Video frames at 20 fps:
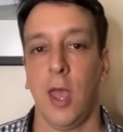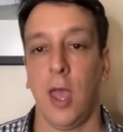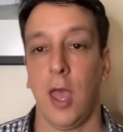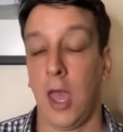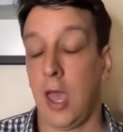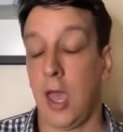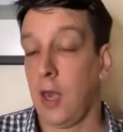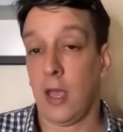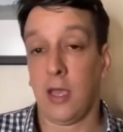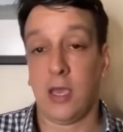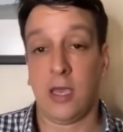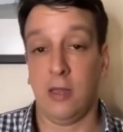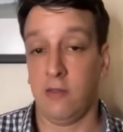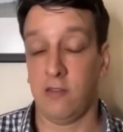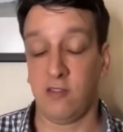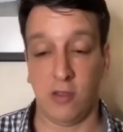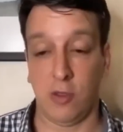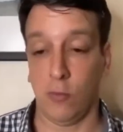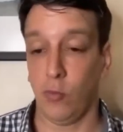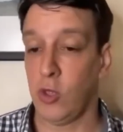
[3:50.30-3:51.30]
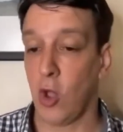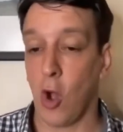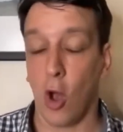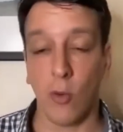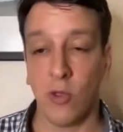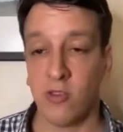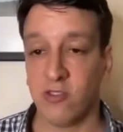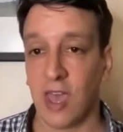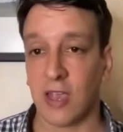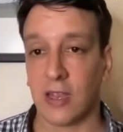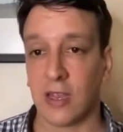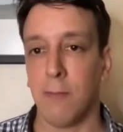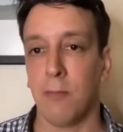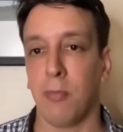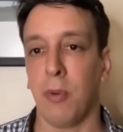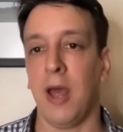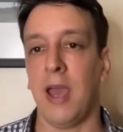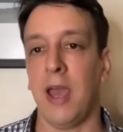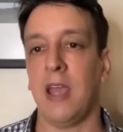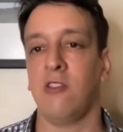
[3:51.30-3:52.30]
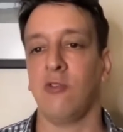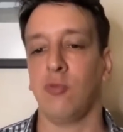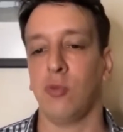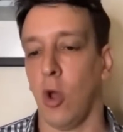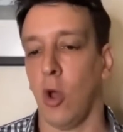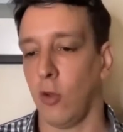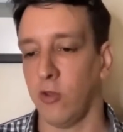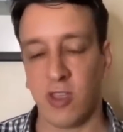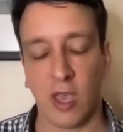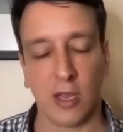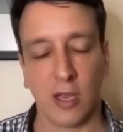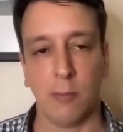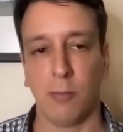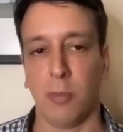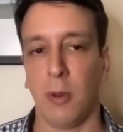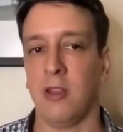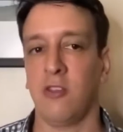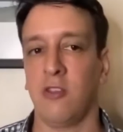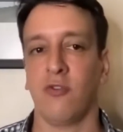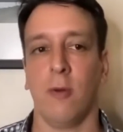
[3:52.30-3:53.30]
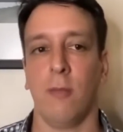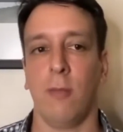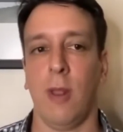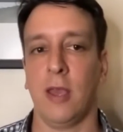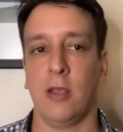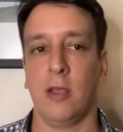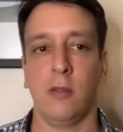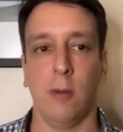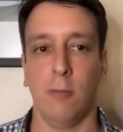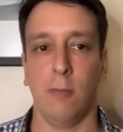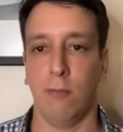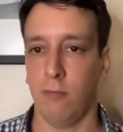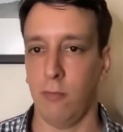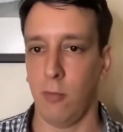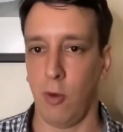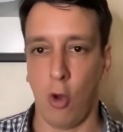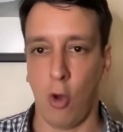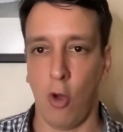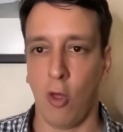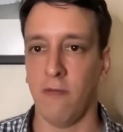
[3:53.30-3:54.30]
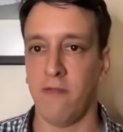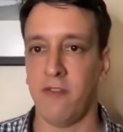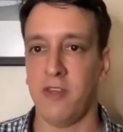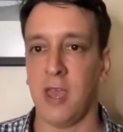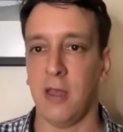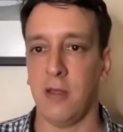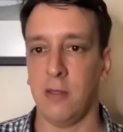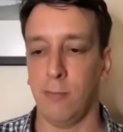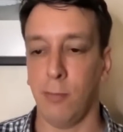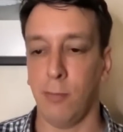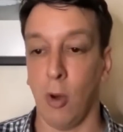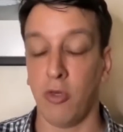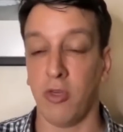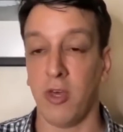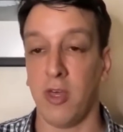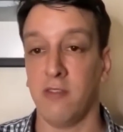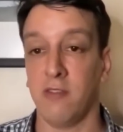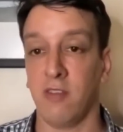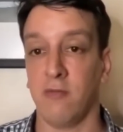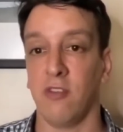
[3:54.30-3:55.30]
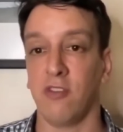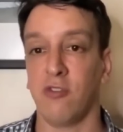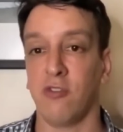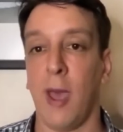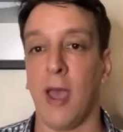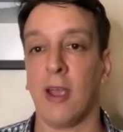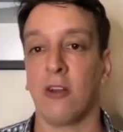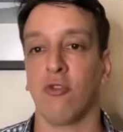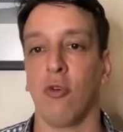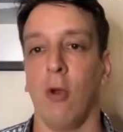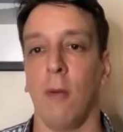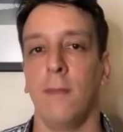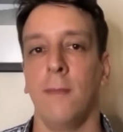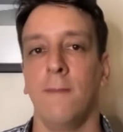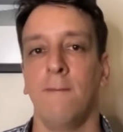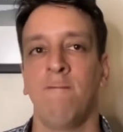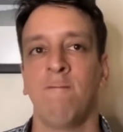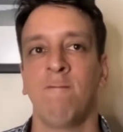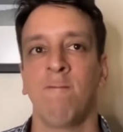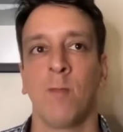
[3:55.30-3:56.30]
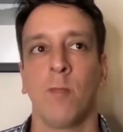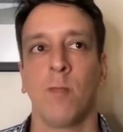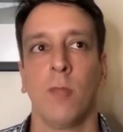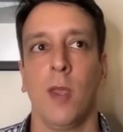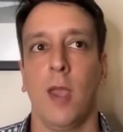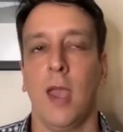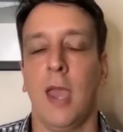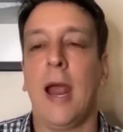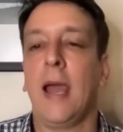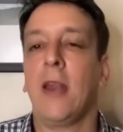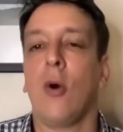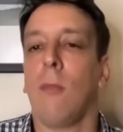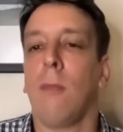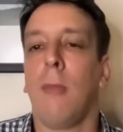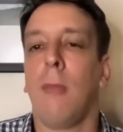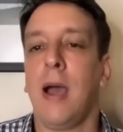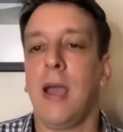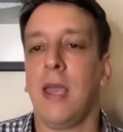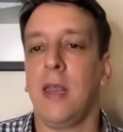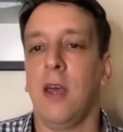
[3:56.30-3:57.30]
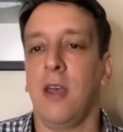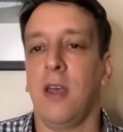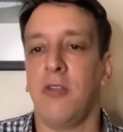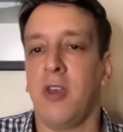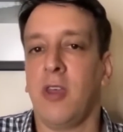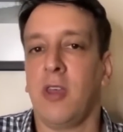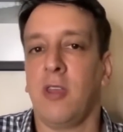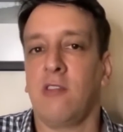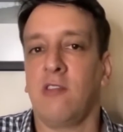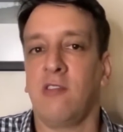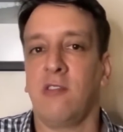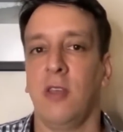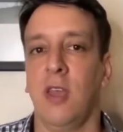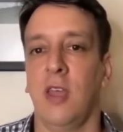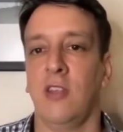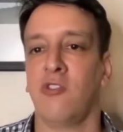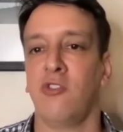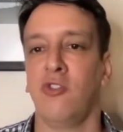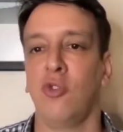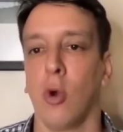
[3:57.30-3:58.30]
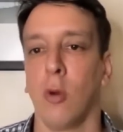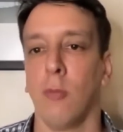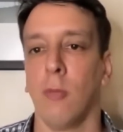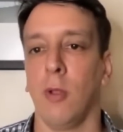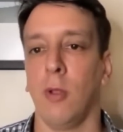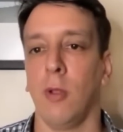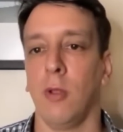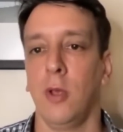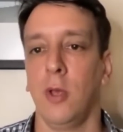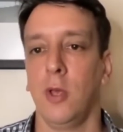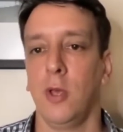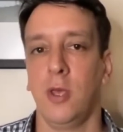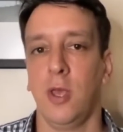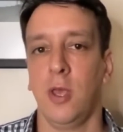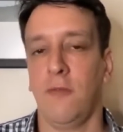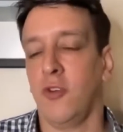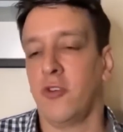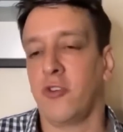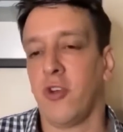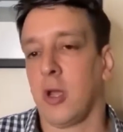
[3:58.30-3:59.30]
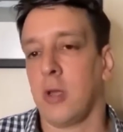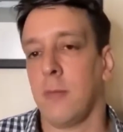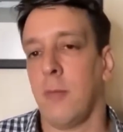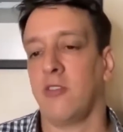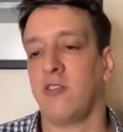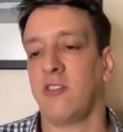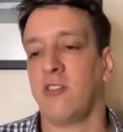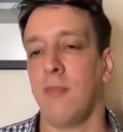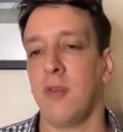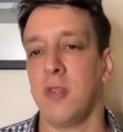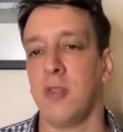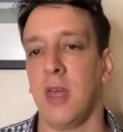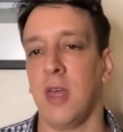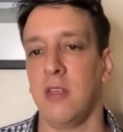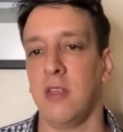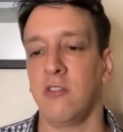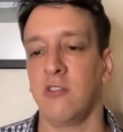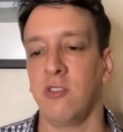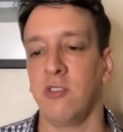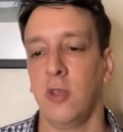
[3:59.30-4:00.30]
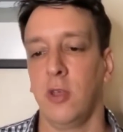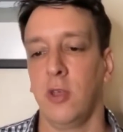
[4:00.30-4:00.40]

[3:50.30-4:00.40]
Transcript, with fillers: And I can we always get complaints. We always get complaints from like the all of the both ends of the spectrum, and I don't mind. I think it's it's normal if you're talking about something that is